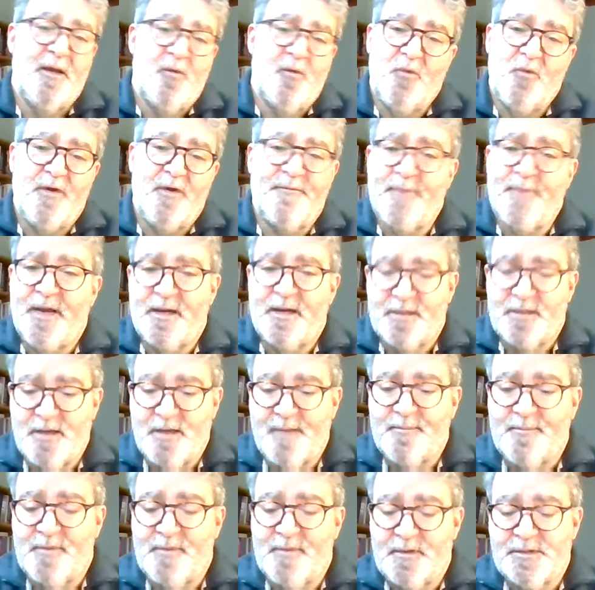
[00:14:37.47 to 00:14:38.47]
We picked
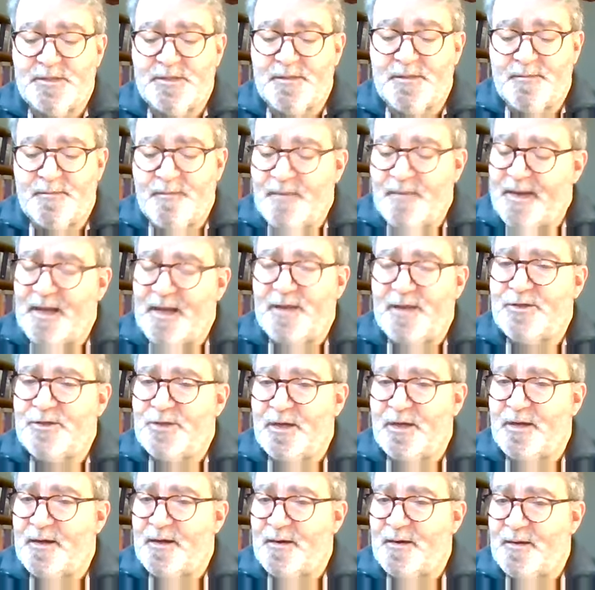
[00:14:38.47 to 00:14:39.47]
up some
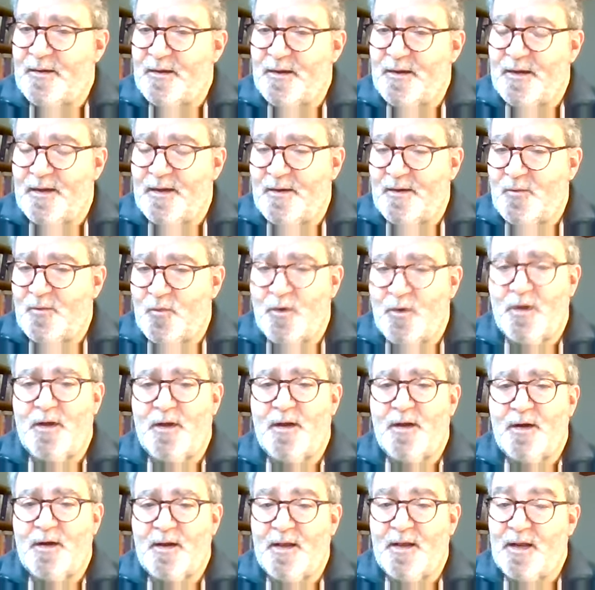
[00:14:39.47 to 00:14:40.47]
major
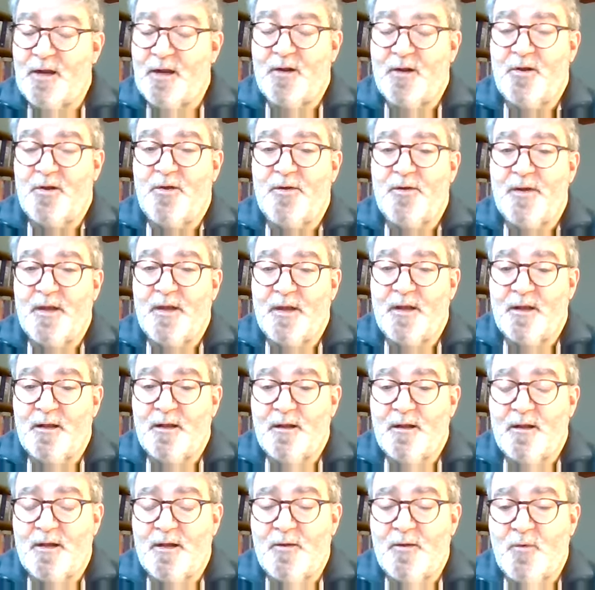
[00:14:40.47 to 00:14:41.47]
work, including
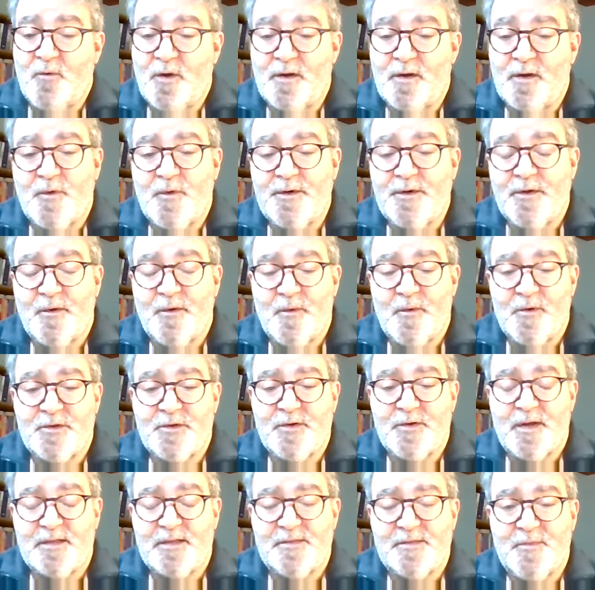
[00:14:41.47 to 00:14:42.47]
work we're doing with
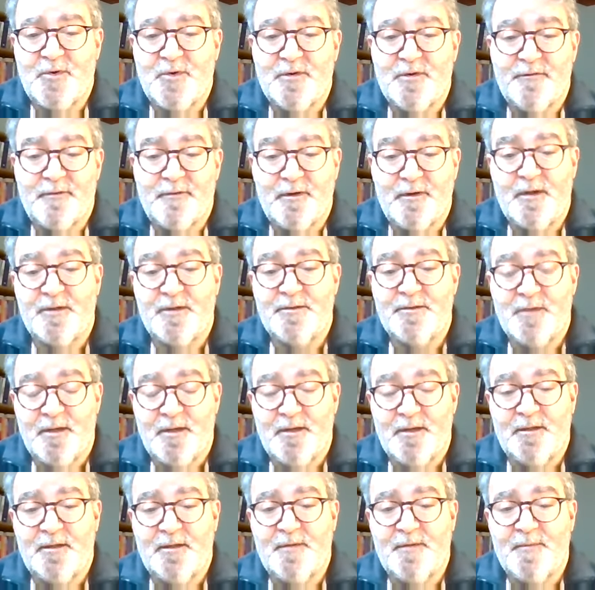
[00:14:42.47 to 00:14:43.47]
Transport for London
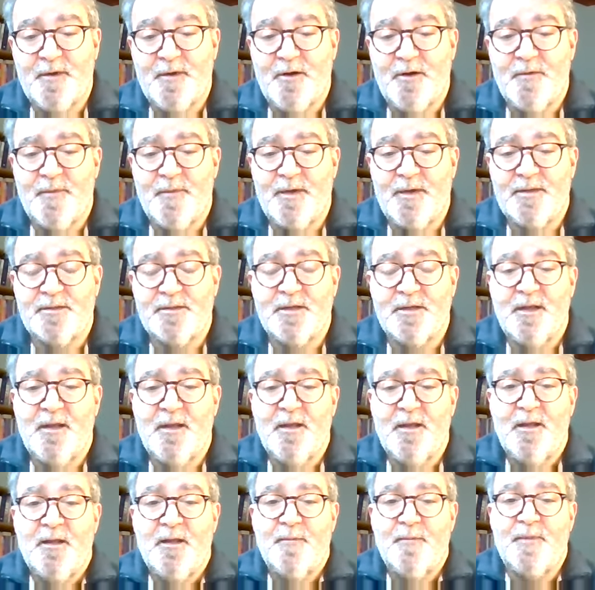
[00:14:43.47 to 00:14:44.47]
at the moment,
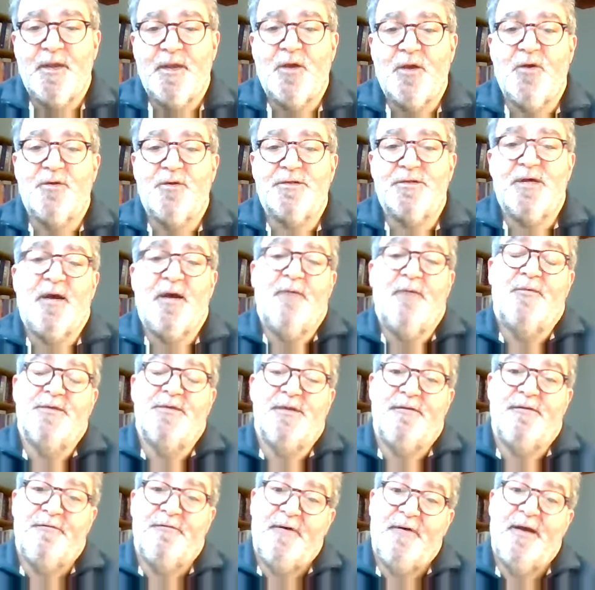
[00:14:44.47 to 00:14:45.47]
because I was
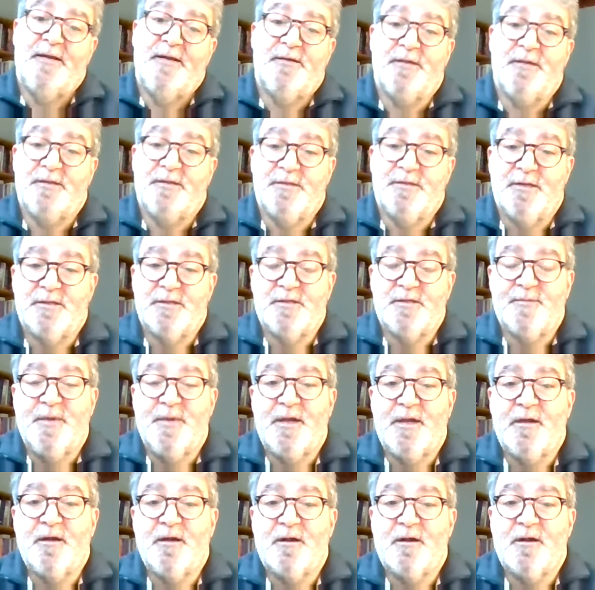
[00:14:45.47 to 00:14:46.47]
invited to
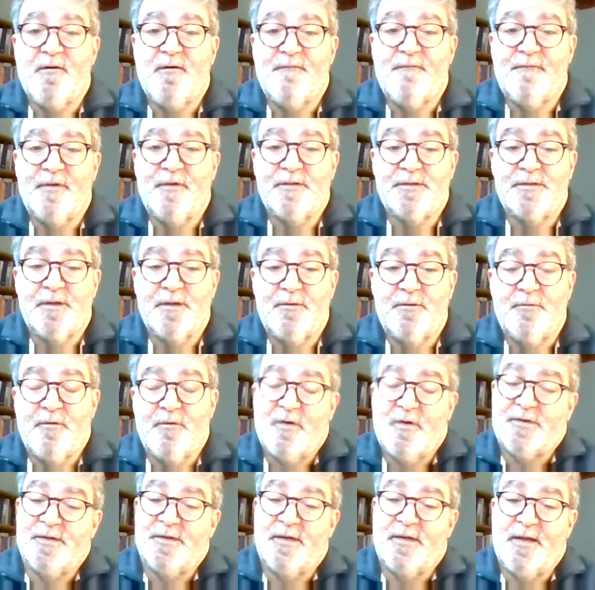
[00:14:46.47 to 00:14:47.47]
speak at a conference in
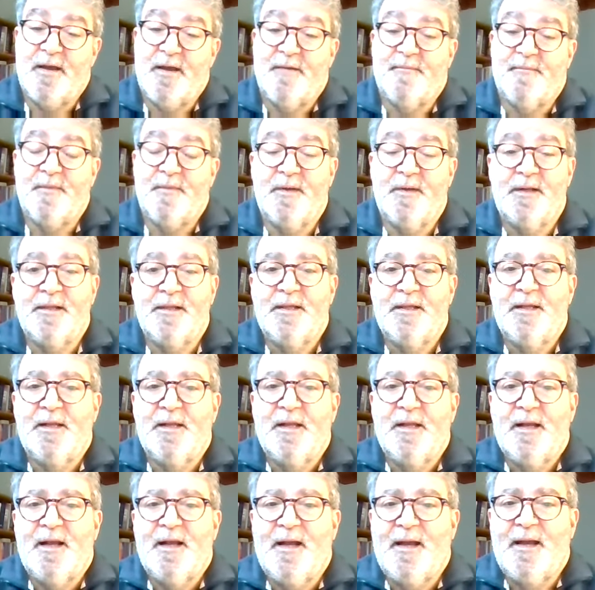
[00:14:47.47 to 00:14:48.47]
Rotterdam
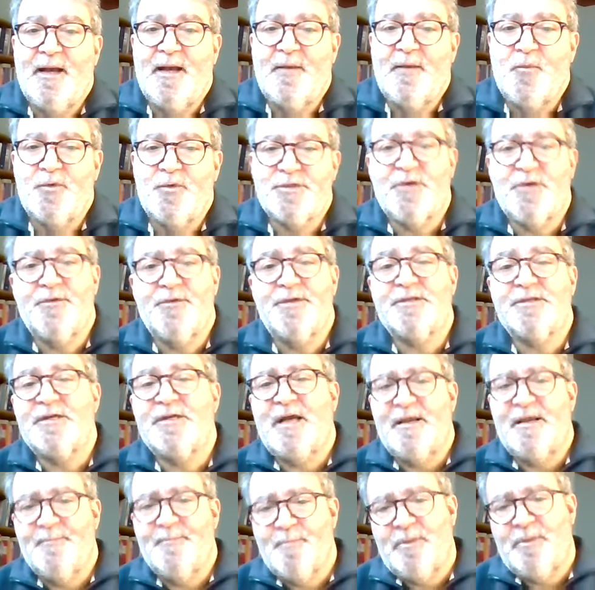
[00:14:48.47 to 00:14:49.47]
and was on the
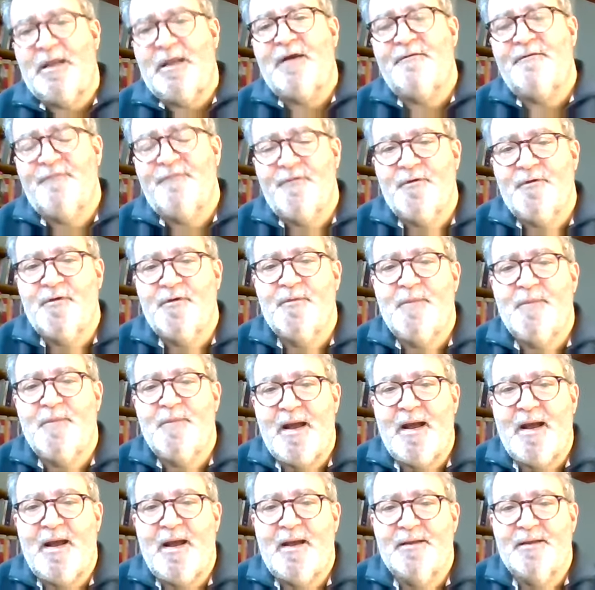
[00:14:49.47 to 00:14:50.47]
same platform
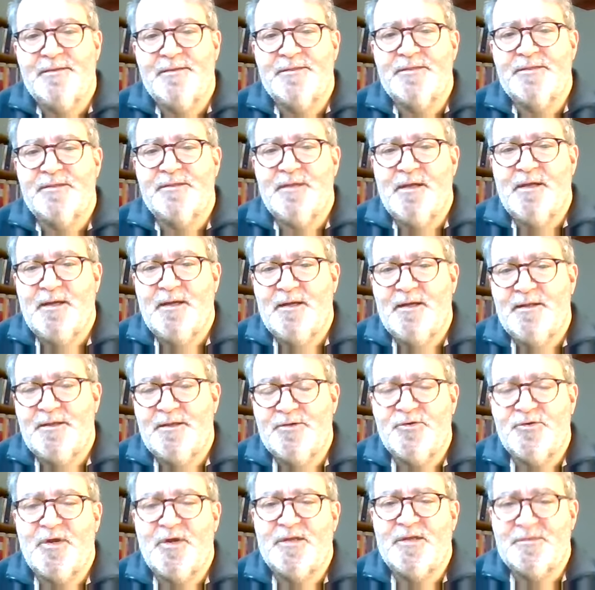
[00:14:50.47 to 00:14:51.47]
as the
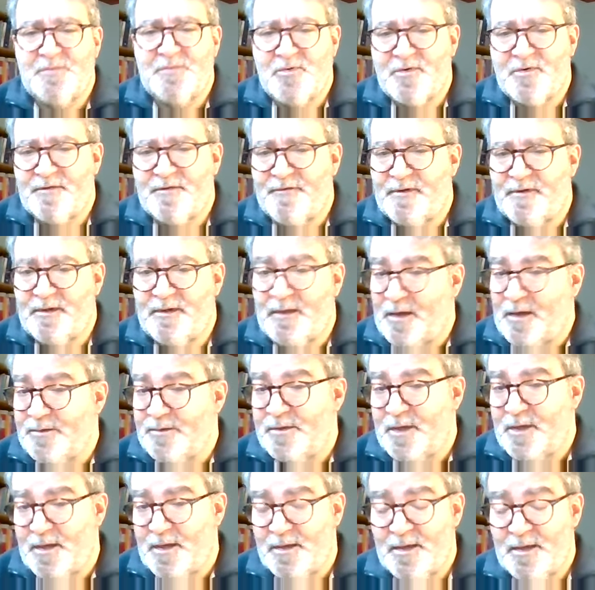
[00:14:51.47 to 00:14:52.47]
Transport for
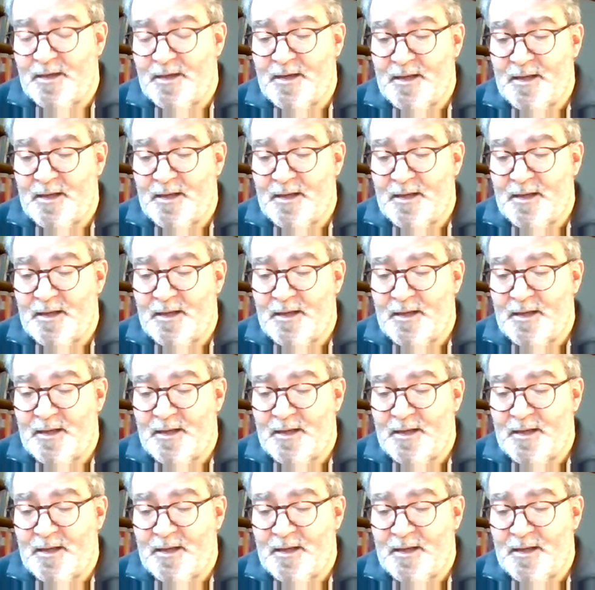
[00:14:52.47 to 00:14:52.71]
London